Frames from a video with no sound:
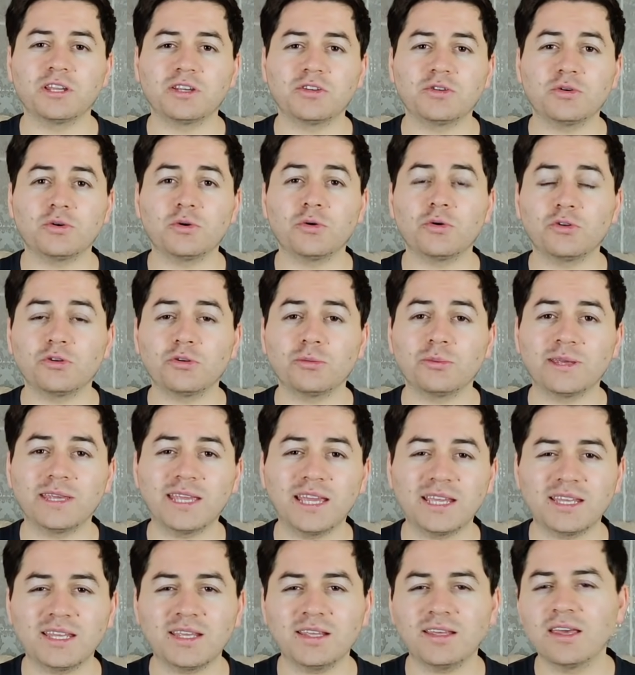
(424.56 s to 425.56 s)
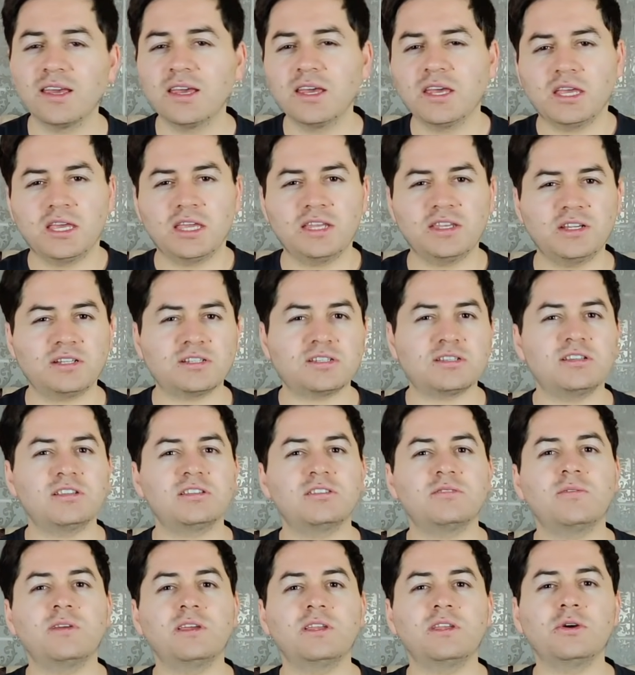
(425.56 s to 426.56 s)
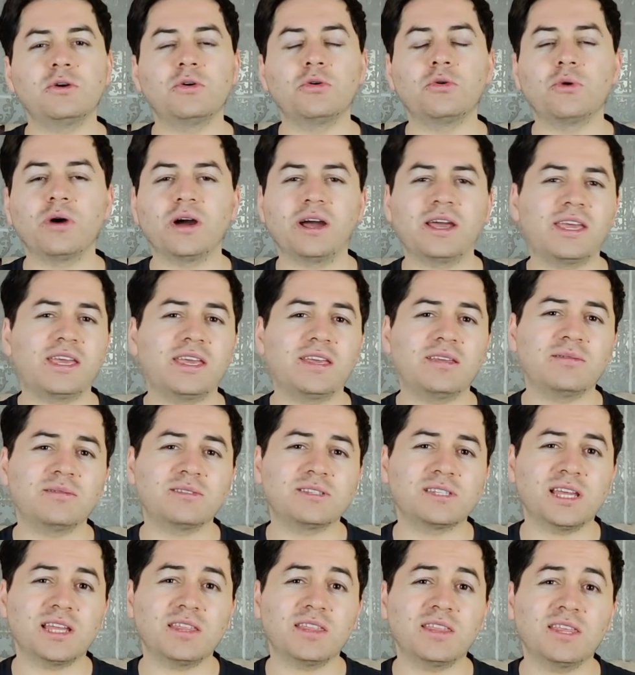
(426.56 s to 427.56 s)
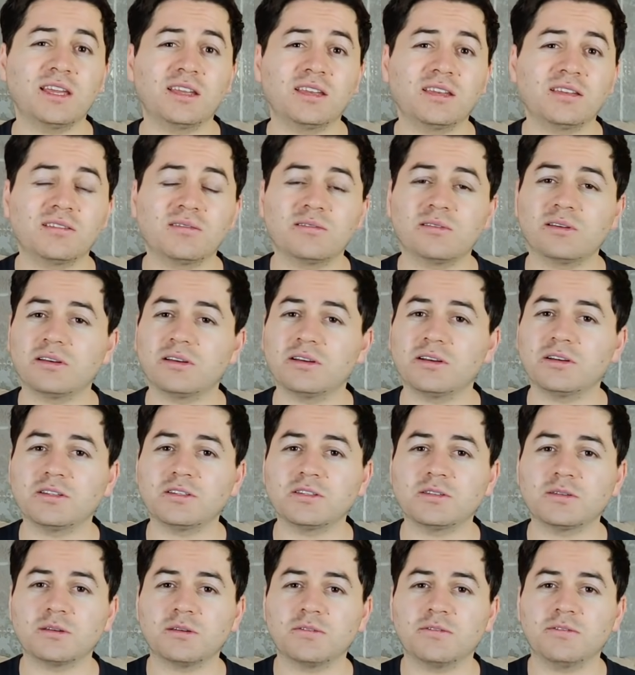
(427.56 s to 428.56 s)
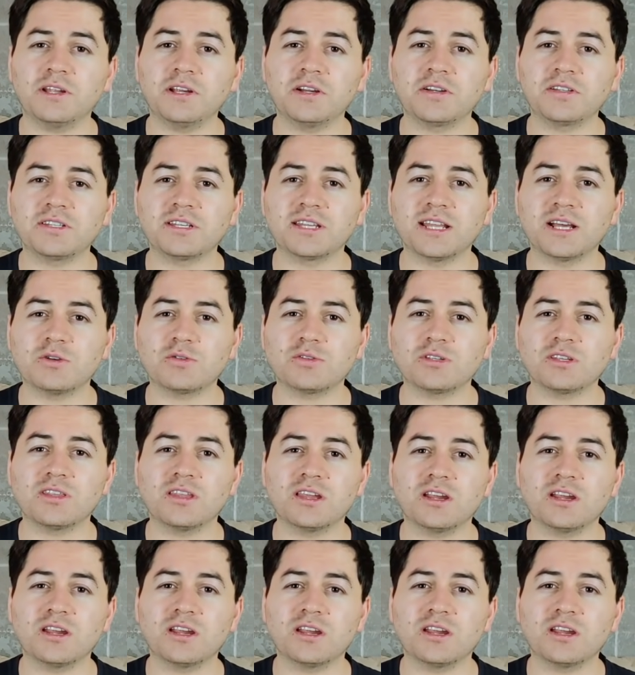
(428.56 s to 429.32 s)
that you're going to be getting. In yesterday's video, I said that Flare has announced that